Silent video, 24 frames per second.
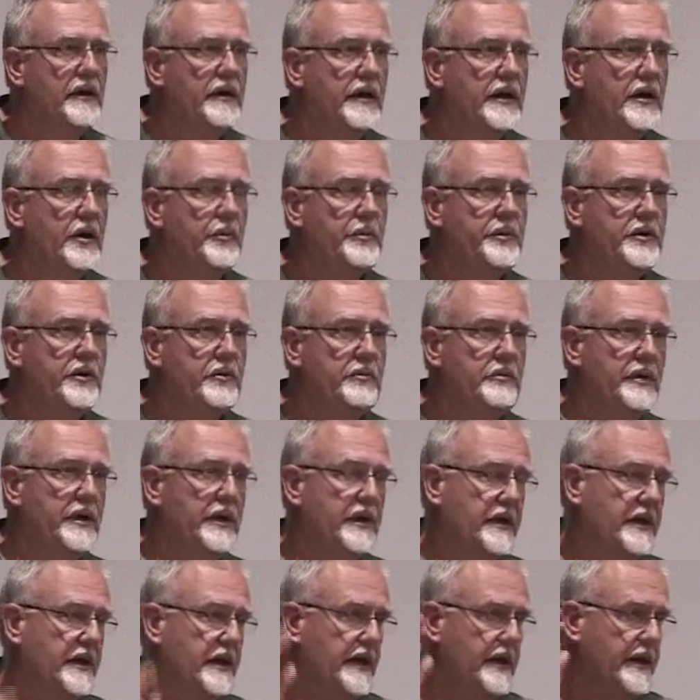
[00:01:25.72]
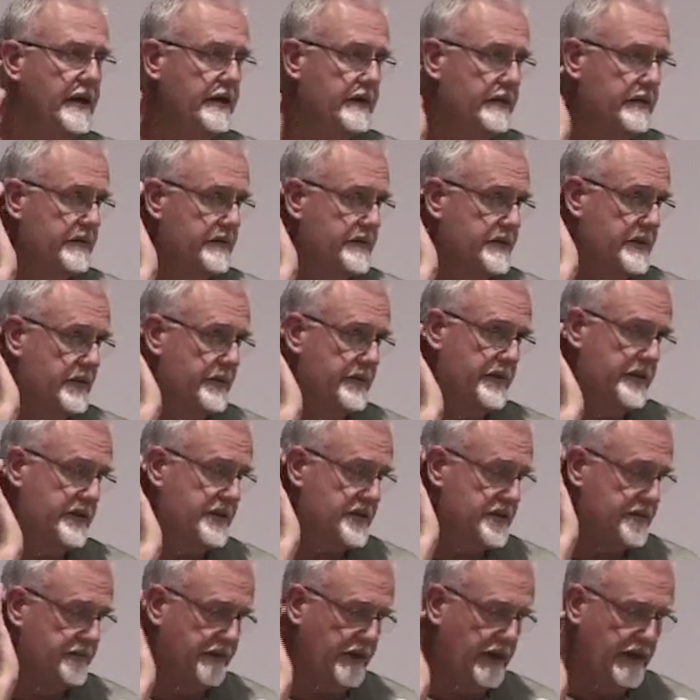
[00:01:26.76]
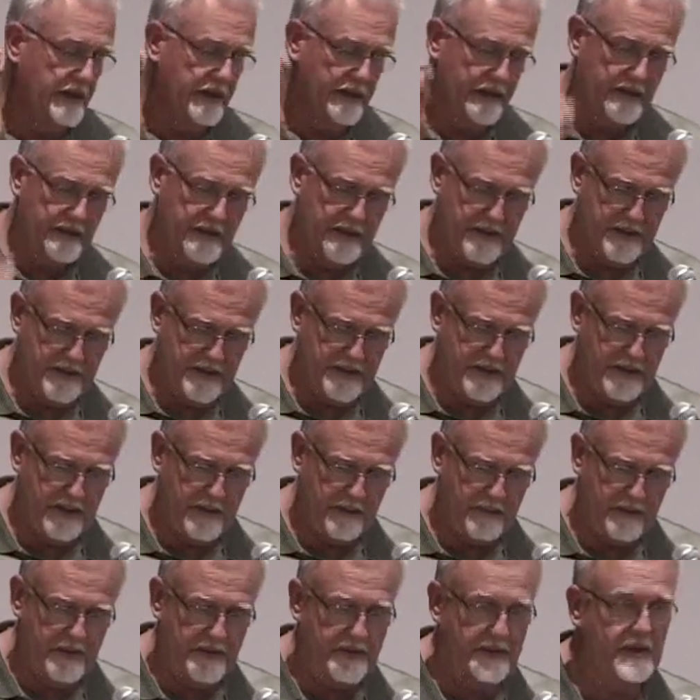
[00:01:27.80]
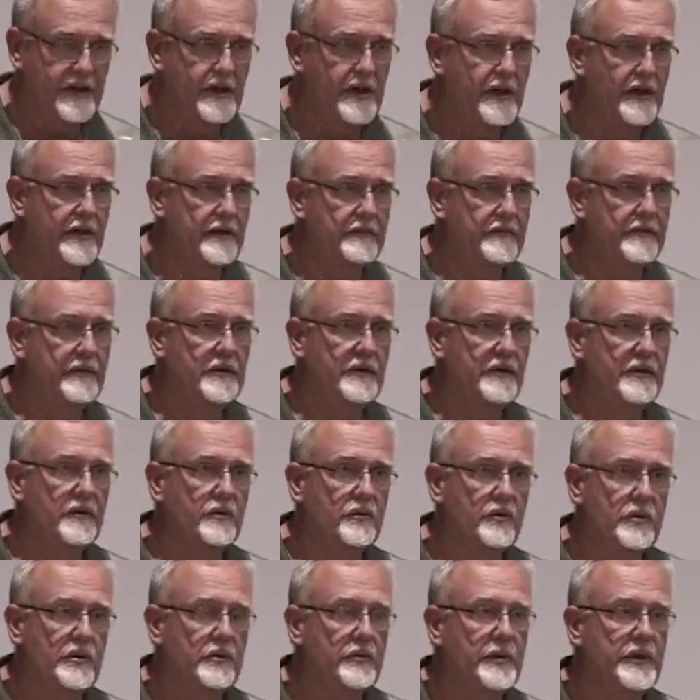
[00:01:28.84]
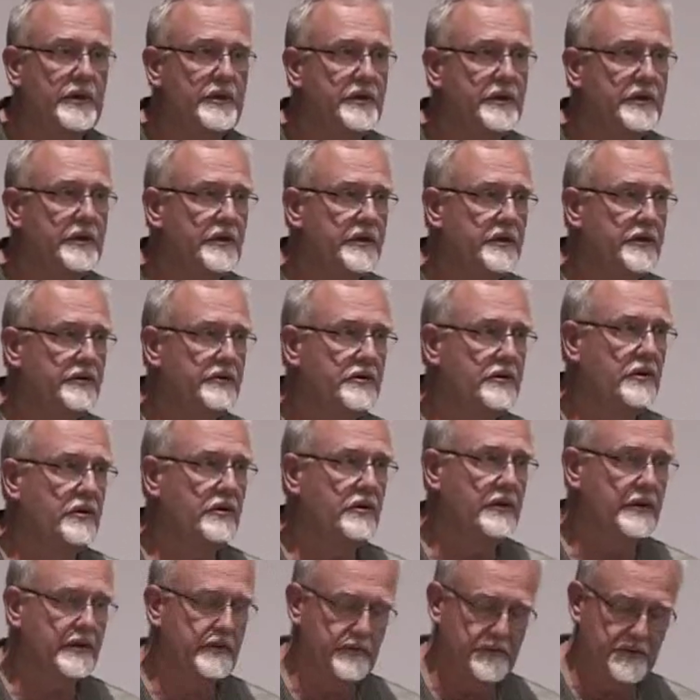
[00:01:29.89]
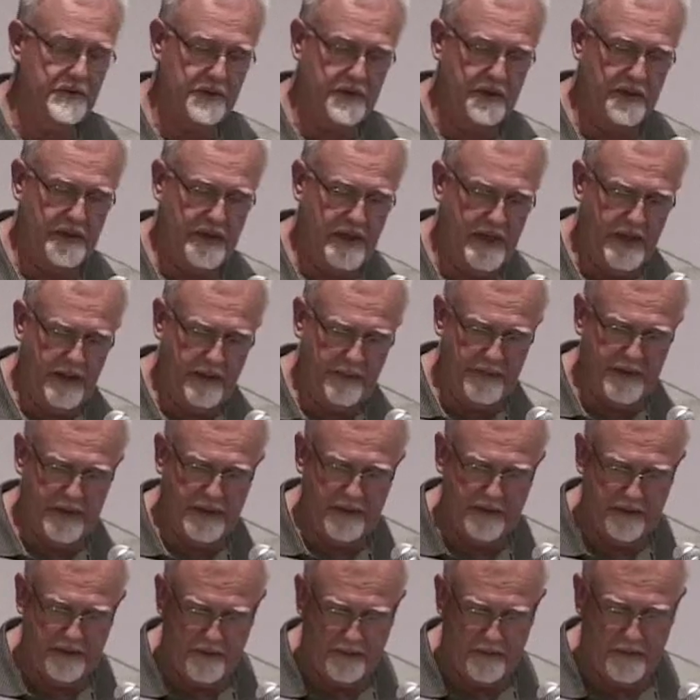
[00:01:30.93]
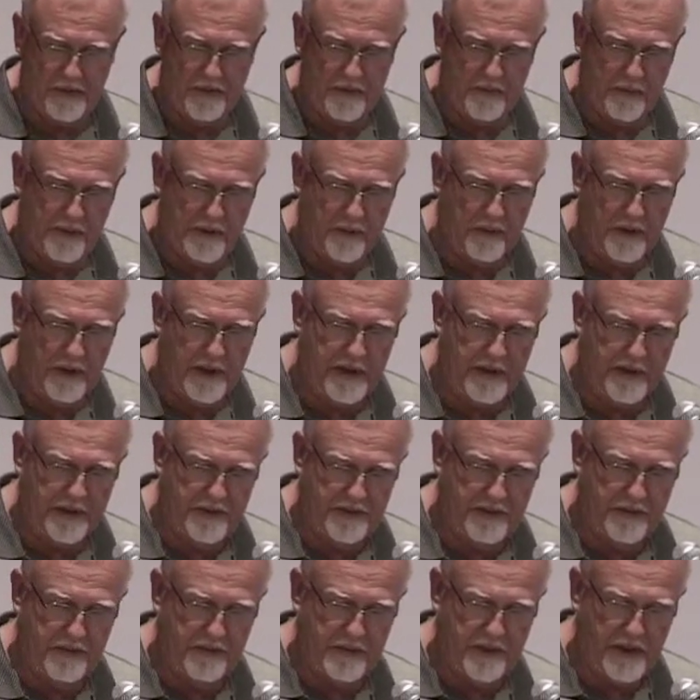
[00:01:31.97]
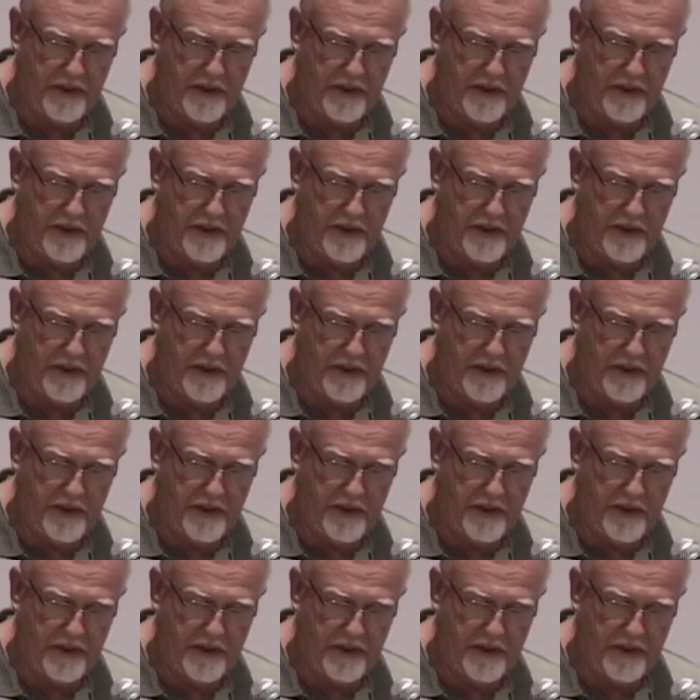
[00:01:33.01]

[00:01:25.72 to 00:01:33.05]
help you mitigate some of this flooding that seemed, where we couldn't control it. It was going to happen whether we wanted it to